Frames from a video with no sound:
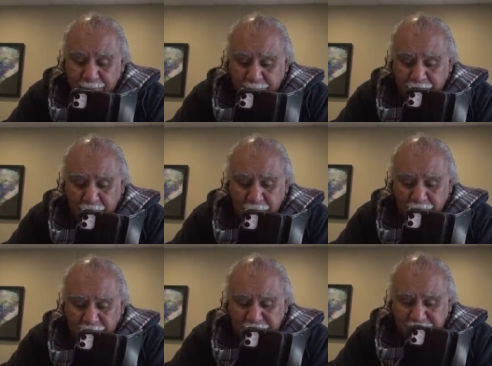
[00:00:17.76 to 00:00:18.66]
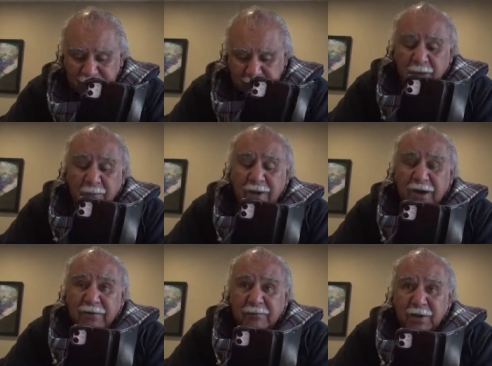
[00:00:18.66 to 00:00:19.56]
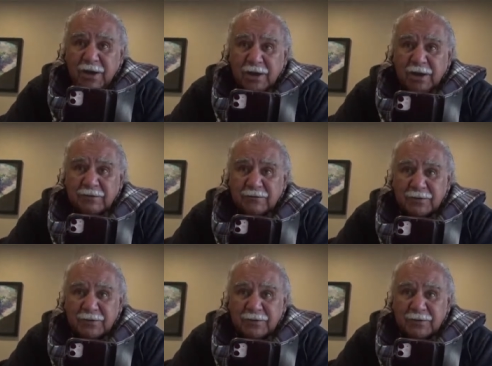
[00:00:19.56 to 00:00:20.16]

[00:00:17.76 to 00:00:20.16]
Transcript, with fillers: So that's part of my life